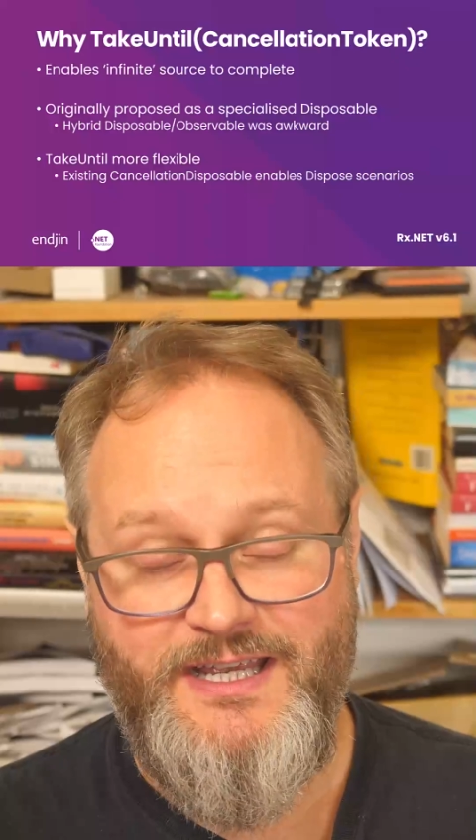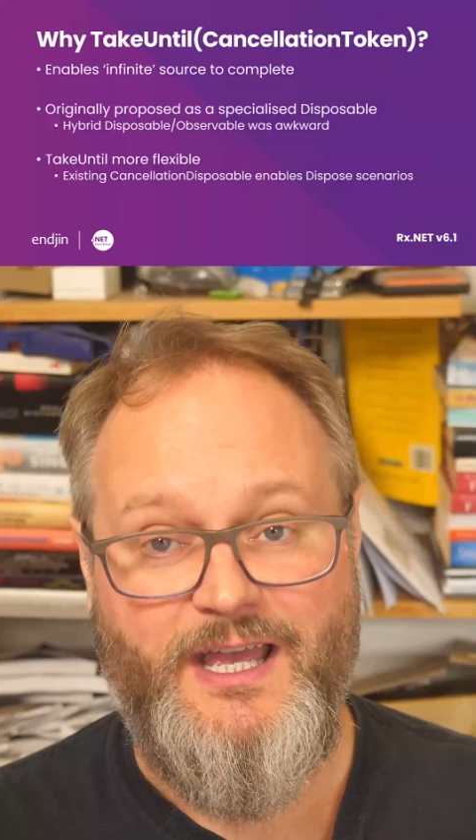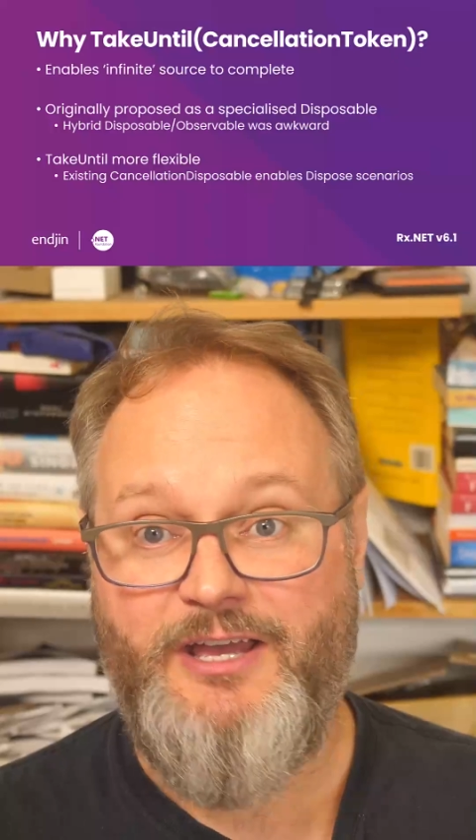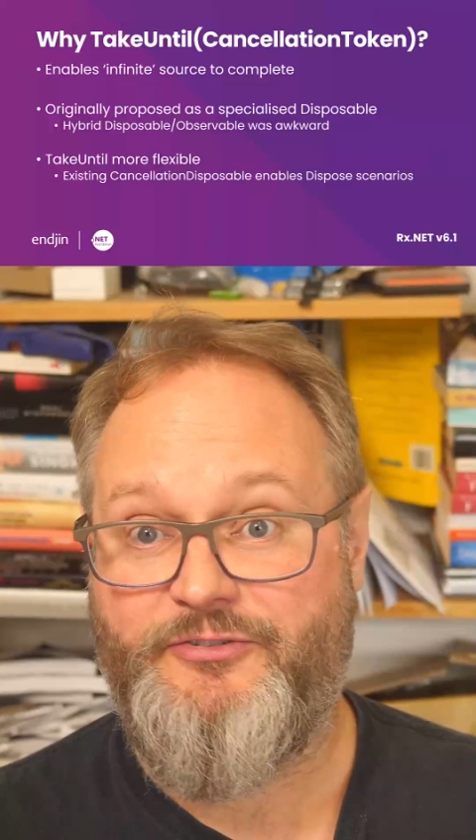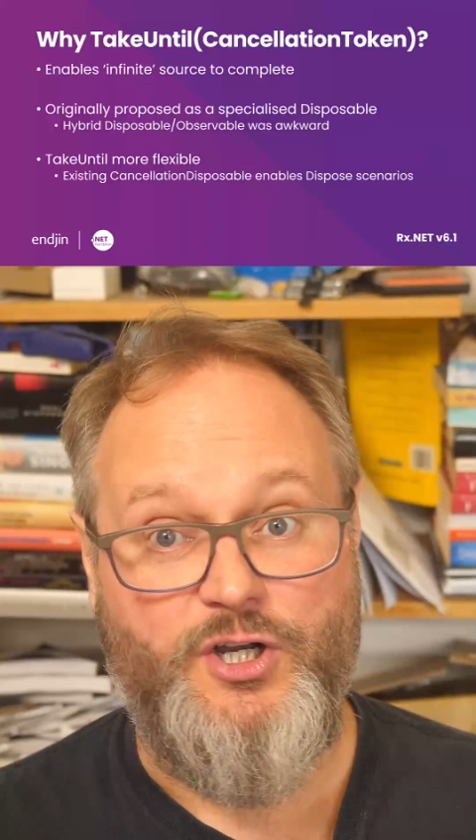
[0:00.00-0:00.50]

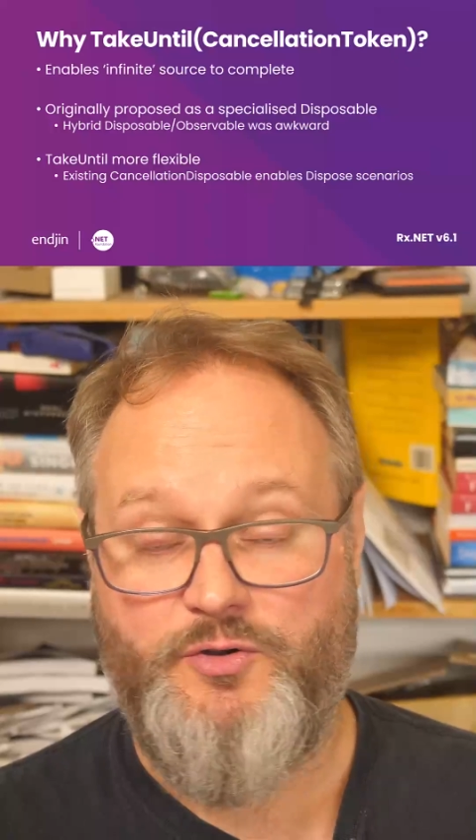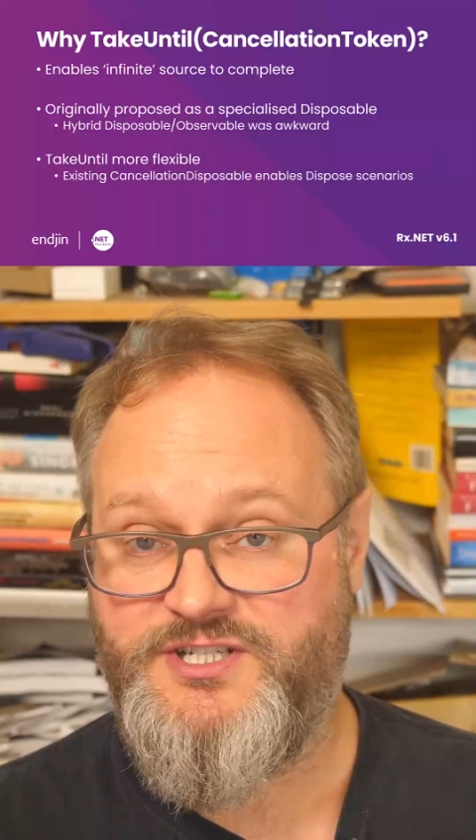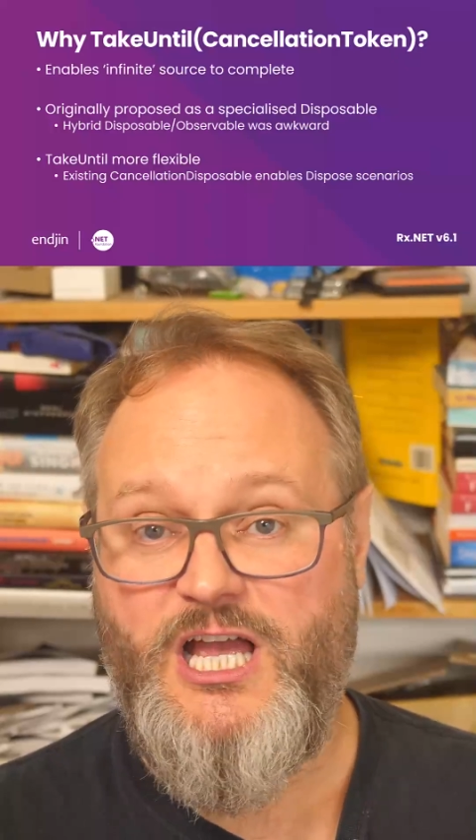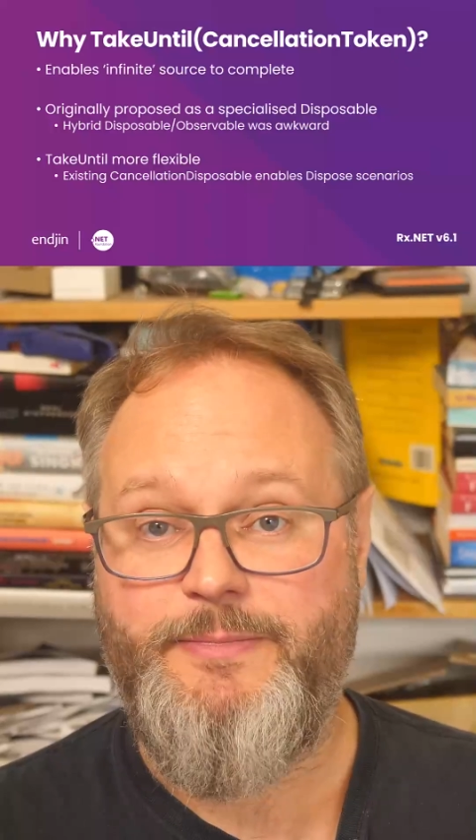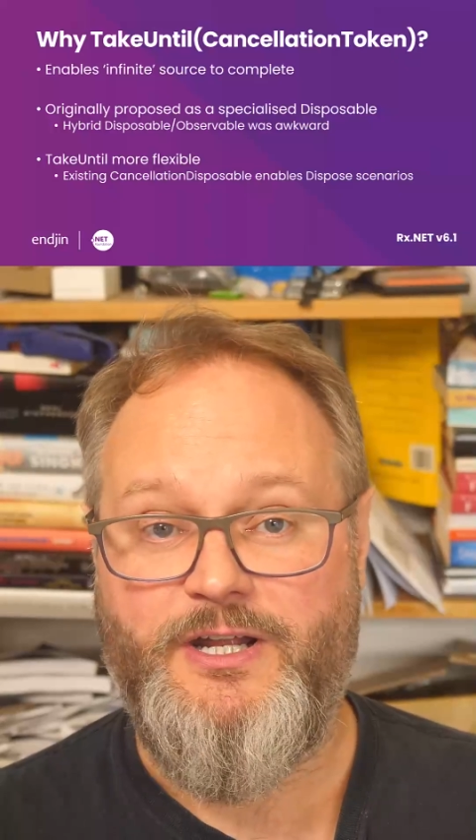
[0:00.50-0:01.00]
uh, for a long
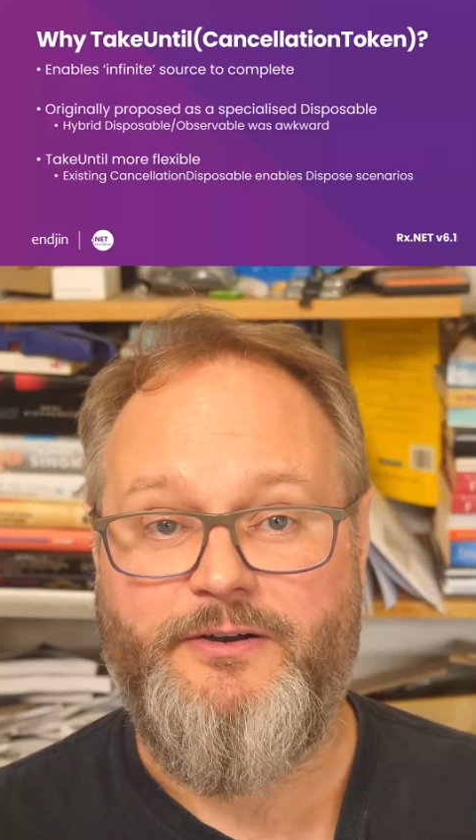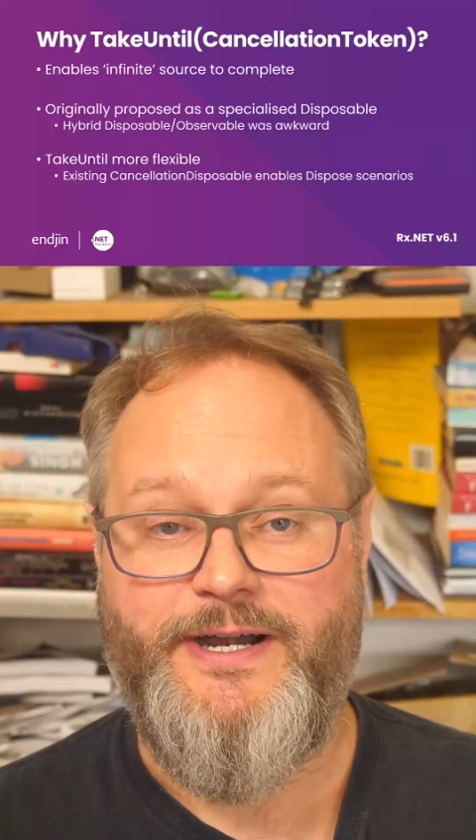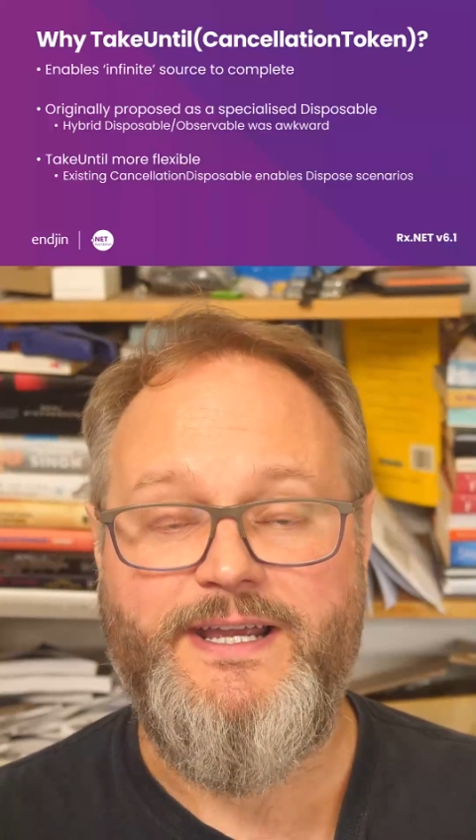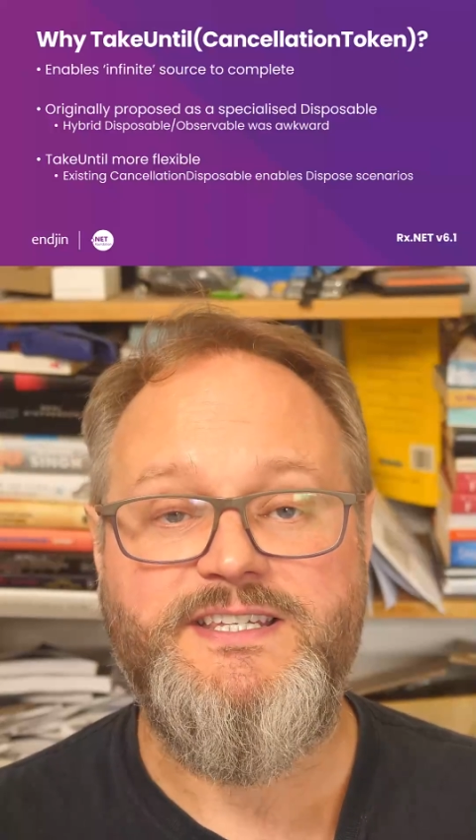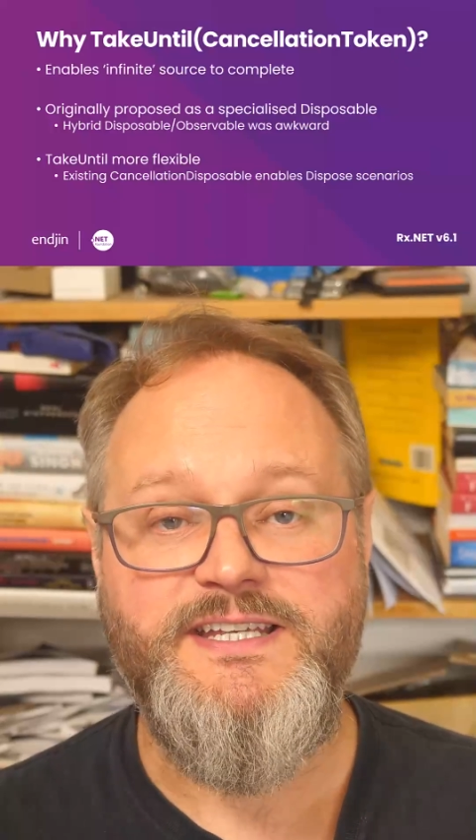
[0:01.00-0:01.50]
time in R
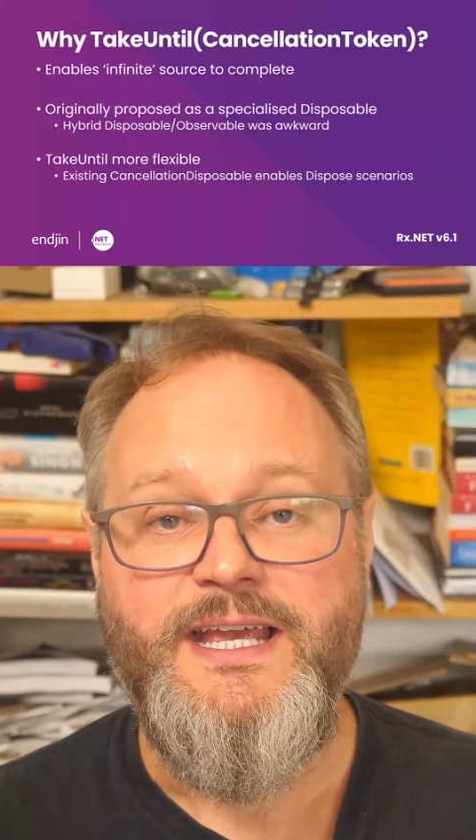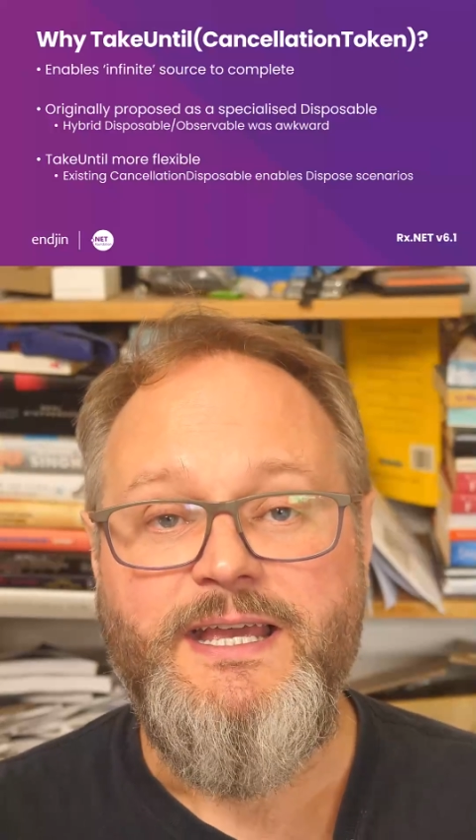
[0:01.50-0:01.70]
X.